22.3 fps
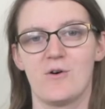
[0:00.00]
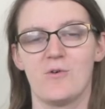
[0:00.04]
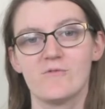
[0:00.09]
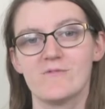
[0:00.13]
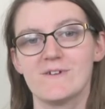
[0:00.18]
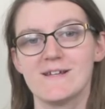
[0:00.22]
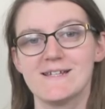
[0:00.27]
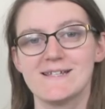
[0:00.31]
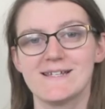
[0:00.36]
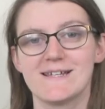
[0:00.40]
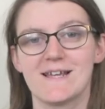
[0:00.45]
or
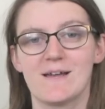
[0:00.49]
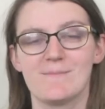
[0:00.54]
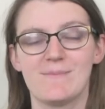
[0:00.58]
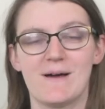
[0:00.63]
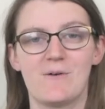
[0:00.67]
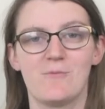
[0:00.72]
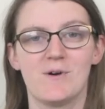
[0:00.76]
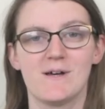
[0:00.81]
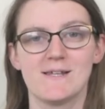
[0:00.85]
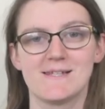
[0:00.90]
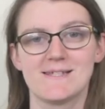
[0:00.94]
reading
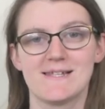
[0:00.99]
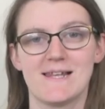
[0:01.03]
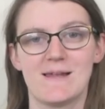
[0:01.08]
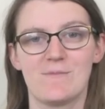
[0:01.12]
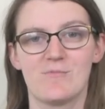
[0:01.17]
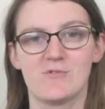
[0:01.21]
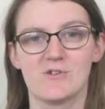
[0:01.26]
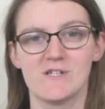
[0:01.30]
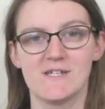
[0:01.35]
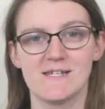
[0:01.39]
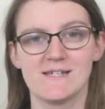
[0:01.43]
about what a
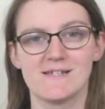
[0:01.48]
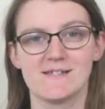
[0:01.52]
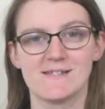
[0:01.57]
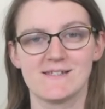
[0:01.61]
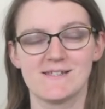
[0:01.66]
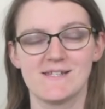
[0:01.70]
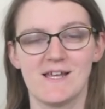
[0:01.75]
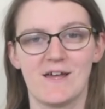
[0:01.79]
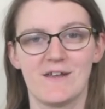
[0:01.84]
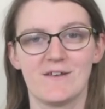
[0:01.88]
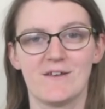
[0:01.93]
celebrity has
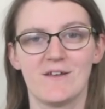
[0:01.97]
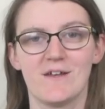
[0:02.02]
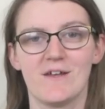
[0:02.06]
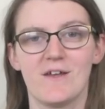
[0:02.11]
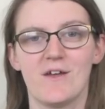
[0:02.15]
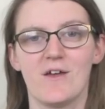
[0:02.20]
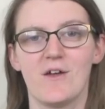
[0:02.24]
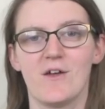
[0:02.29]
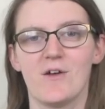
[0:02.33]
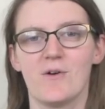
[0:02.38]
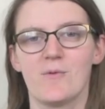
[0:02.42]
done,
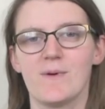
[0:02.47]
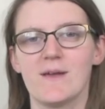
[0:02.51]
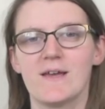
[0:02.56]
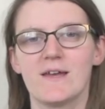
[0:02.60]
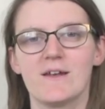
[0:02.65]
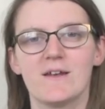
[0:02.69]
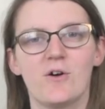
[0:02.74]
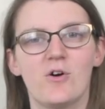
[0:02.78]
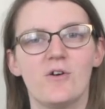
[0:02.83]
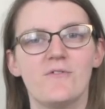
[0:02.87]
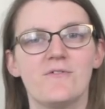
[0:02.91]
we
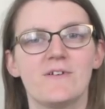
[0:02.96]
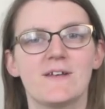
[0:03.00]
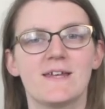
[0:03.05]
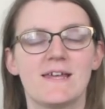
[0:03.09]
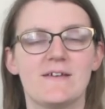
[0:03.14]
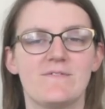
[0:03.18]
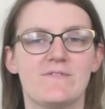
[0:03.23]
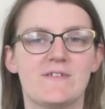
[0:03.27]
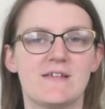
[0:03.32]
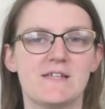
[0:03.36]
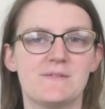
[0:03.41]
can often
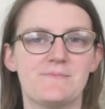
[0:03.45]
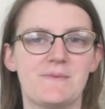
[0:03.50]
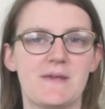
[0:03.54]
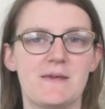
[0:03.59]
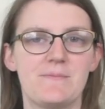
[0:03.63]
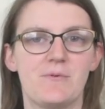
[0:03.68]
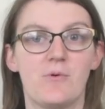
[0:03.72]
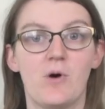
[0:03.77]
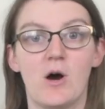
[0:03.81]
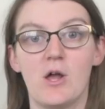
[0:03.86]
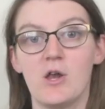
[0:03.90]
give these
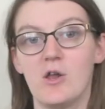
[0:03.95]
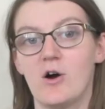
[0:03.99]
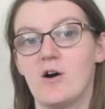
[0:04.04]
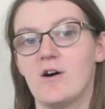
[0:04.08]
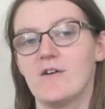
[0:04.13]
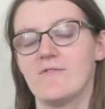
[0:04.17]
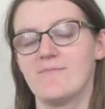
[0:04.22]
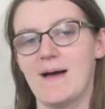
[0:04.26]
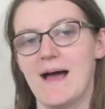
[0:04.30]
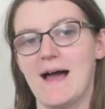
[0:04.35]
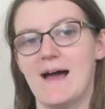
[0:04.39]
people a
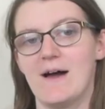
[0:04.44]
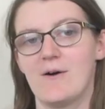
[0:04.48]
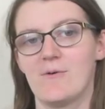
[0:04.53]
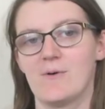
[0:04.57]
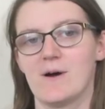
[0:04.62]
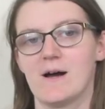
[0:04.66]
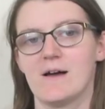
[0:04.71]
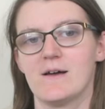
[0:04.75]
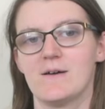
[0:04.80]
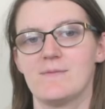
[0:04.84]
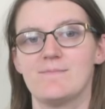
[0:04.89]
lot of
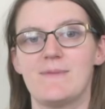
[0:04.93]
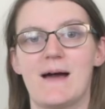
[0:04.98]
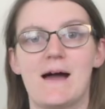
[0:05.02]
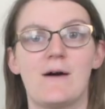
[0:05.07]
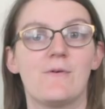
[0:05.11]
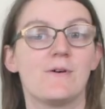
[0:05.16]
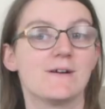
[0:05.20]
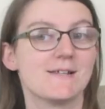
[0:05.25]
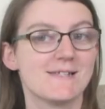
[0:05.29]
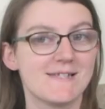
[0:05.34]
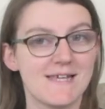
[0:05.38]
power.
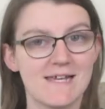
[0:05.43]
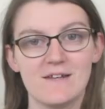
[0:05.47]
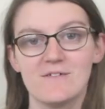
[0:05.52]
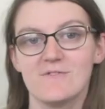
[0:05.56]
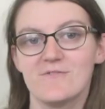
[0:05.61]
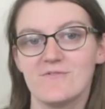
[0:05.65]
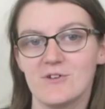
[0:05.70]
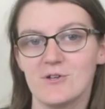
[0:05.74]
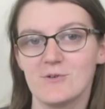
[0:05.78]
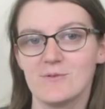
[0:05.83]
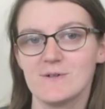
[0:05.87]
Power to
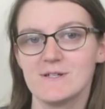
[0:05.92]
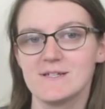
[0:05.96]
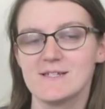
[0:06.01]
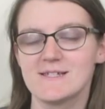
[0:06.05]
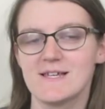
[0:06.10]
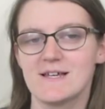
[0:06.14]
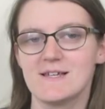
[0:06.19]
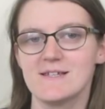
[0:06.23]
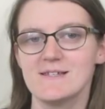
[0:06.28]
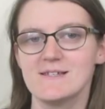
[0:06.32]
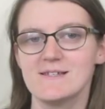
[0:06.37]
influence
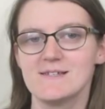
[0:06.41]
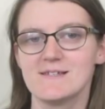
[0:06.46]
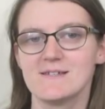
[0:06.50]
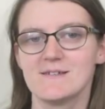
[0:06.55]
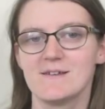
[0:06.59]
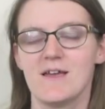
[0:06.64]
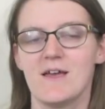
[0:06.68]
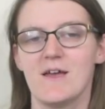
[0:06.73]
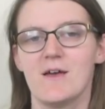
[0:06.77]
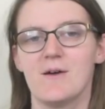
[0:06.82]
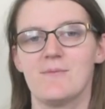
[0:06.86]
us,
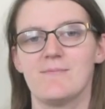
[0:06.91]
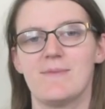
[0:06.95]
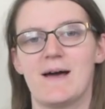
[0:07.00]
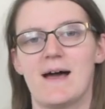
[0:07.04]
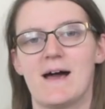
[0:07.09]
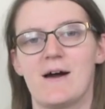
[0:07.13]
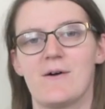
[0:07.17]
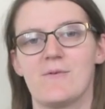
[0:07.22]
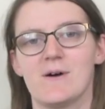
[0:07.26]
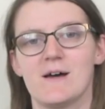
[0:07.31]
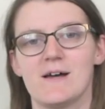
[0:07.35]

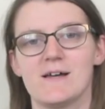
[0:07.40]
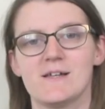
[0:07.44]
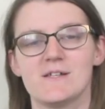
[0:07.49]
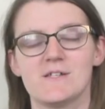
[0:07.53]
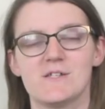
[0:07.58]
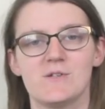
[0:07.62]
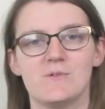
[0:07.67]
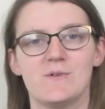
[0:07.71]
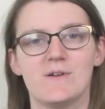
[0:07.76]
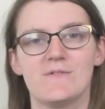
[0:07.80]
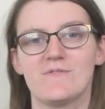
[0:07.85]
power
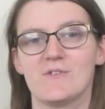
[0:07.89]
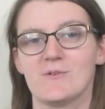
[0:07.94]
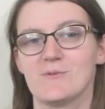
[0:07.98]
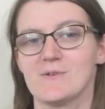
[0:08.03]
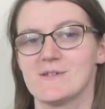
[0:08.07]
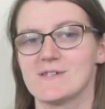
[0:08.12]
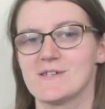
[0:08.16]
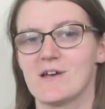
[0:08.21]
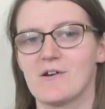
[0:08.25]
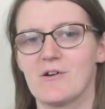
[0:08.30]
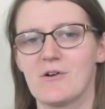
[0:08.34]
to
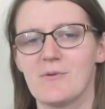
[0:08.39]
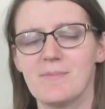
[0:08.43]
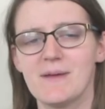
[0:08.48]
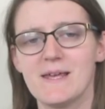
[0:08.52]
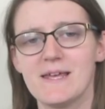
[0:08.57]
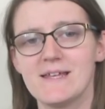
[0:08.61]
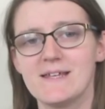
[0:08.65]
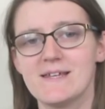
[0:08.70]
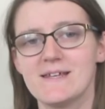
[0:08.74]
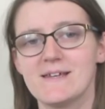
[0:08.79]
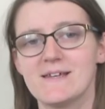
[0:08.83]
influence our
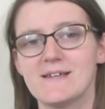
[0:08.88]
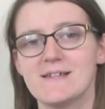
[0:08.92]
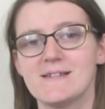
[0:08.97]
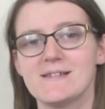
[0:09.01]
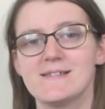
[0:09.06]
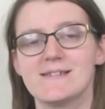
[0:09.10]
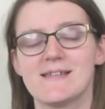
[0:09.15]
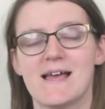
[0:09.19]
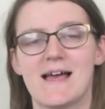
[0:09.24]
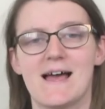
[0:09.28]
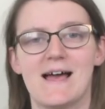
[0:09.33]

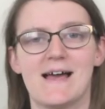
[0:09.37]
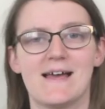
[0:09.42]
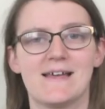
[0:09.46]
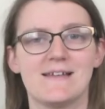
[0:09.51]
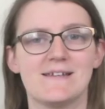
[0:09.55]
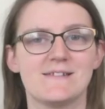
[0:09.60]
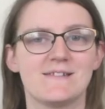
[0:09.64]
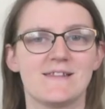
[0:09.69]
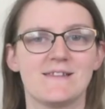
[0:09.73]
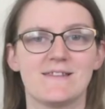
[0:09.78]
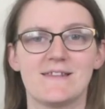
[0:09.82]
opinions
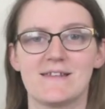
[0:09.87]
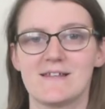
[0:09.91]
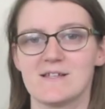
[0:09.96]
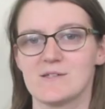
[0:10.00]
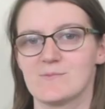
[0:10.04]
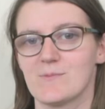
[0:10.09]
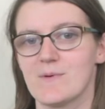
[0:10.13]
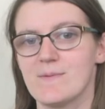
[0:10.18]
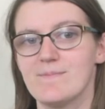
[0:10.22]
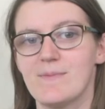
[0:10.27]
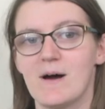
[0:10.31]
and the
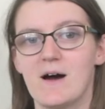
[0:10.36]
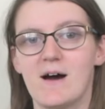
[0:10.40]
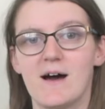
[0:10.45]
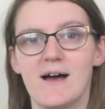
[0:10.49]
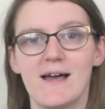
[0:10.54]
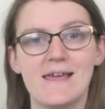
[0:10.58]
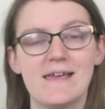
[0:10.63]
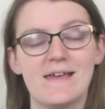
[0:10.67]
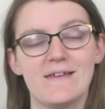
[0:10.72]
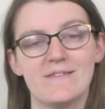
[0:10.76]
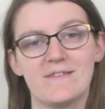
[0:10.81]
things we
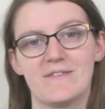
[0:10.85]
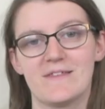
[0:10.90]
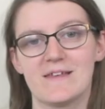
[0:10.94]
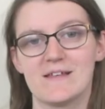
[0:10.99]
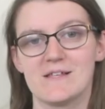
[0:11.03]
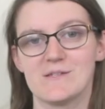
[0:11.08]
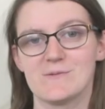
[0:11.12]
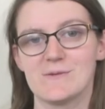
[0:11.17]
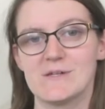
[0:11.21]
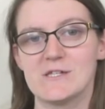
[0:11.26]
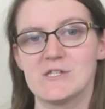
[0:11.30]
buy and the
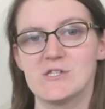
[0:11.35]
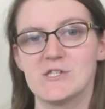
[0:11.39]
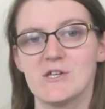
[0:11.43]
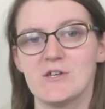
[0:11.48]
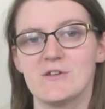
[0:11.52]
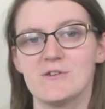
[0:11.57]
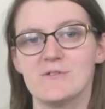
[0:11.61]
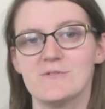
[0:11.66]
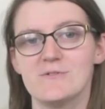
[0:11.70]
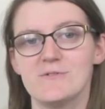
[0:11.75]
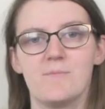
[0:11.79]
things we do.
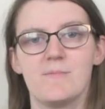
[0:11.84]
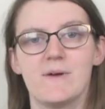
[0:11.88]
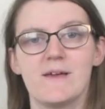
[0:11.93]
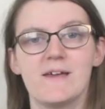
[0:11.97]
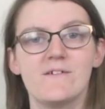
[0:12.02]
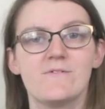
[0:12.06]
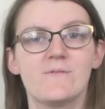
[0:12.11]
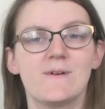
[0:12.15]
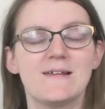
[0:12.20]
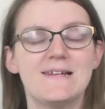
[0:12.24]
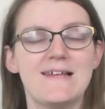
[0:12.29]
But
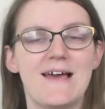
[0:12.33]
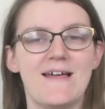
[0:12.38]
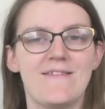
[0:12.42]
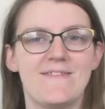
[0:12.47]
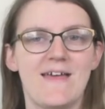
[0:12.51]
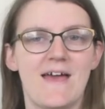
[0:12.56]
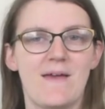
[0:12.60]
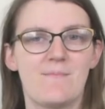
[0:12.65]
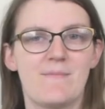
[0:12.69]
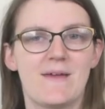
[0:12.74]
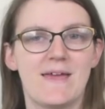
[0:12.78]
if we let
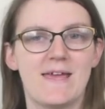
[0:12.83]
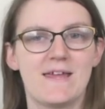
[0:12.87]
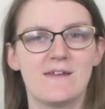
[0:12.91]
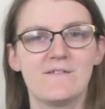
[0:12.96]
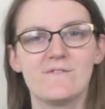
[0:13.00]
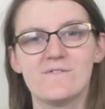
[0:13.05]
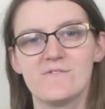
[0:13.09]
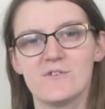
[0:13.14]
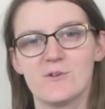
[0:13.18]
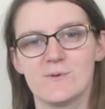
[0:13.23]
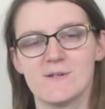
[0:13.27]
them
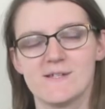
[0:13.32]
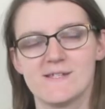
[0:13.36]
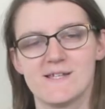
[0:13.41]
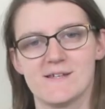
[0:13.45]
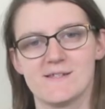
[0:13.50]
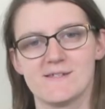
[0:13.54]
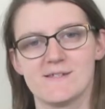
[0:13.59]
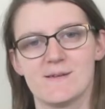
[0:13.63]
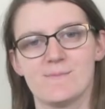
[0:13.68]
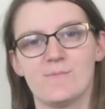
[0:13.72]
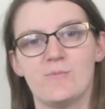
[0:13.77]
influence
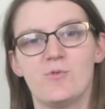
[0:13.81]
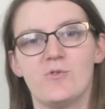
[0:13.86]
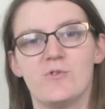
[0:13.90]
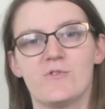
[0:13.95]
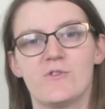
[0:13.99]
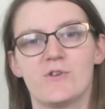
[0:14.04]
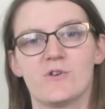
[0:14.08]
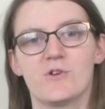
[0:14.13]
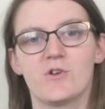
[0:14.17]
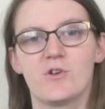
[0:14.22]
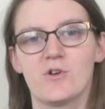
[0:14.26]
us more
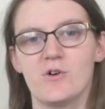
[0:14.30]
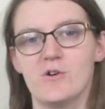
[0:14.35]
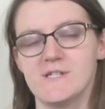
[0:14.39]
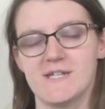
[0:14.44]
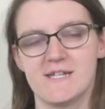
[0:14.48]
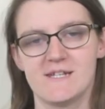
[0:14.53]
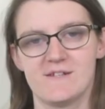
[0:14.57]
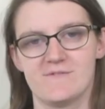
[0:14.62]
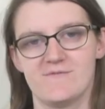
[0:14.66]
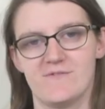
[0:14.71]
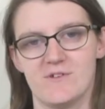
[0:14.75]
than God
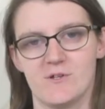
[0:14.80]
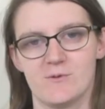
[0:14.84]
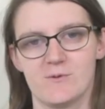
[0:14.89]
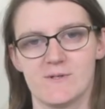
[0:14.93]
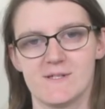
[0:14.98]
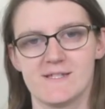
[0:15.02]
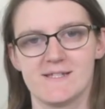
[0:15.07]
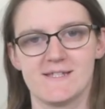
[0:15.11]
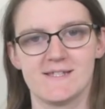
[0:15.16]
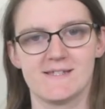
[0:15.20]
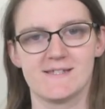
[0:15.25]

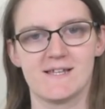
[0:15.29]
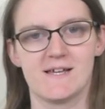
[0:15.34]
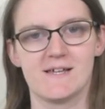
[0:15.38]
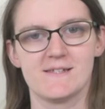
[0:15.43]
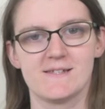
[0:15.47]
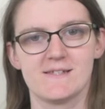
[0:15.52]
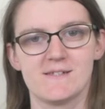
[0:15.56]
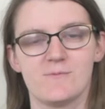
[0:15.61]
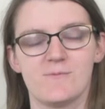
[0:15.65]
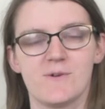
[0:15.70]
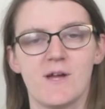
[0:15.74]
influences
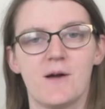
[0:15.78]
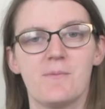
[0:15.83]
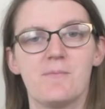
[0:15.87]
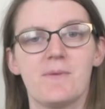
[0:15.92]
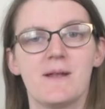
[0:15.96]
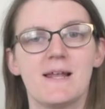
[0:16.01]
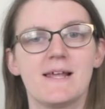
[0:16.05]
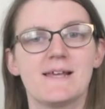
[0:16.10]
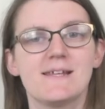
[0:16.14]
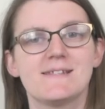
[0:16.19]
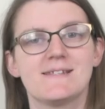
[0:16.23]
us, we are
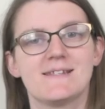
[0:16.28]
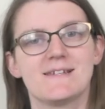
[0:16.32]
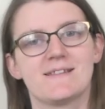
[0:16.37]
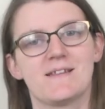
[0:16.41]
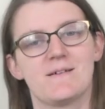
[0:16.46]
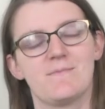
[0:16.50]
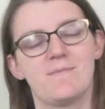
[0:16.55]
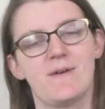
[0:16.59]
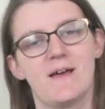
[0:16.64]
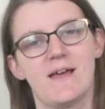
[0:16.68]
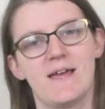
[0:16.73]
placing
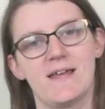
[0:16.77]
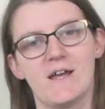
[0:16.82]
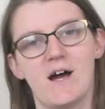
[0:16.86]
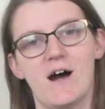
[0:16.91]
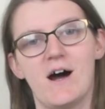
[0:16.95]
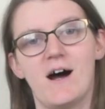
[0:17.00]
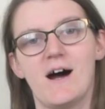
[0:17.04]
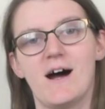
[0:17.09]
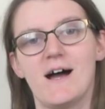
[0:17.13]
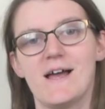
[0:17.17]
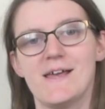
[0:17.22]
them in a
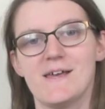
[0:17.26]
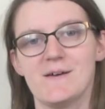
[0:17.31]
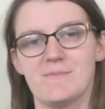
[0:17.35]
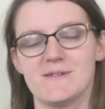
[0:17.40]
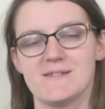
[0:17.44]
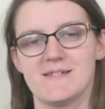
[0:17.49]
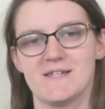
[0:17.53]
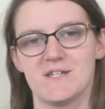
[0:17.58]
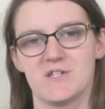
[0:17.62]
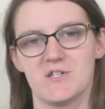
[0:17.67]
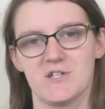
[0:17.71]
higher
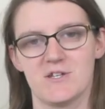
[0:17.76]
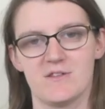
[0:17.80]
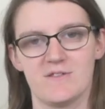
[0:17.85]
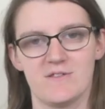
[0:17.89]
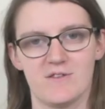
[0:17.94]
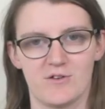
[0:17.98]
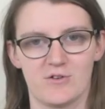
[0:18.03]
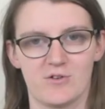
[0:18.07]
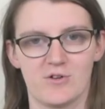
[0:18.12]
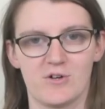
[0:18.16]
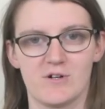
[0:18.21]
position
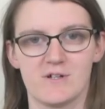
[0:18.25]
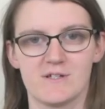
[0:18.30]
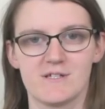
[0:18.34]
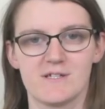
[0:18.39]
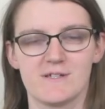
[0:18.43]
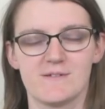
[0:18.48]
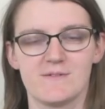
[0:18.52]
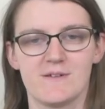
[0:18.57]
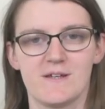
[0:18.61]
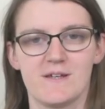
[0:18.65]
than God.